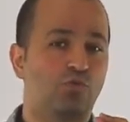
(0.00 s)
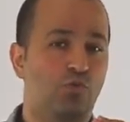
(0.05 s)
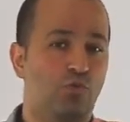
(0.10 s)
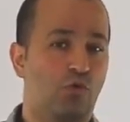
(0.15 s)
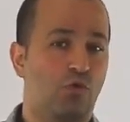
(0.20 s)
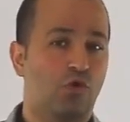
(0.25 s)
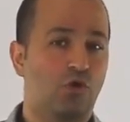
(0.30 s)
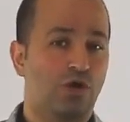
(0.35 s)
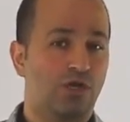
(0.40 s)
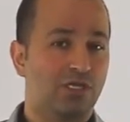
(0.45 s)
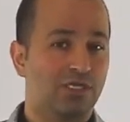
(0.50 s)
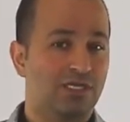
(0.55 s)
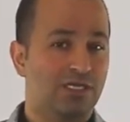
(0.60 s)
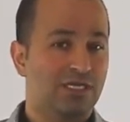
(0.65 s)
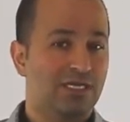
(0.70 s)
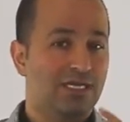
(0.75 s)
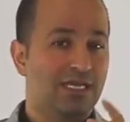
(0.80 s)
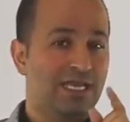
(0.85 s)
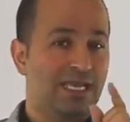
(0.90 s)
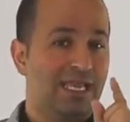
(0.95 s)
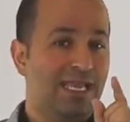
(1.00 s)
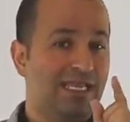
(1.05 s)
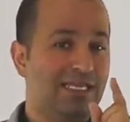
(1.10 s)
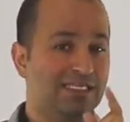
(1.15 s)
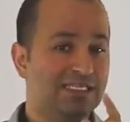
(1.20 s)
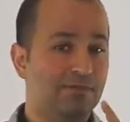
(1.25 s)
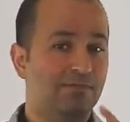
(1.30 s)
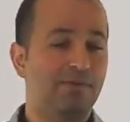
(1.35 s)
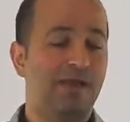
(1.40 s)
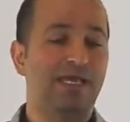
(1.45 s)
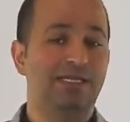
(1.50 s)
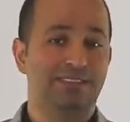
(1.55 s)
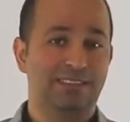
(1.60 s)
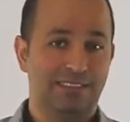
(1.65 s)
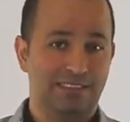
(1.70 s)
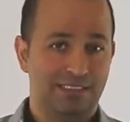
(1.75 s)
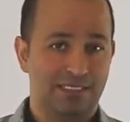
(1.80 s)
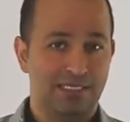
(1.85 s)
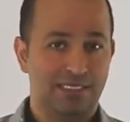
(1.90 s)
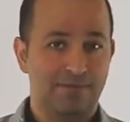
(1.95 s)
work
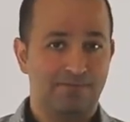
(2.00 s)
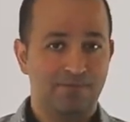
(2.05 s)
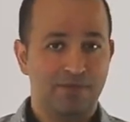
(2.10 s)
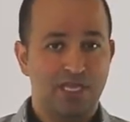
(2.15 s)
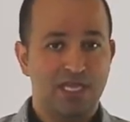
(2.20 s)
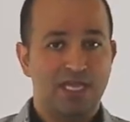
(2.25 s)
independently,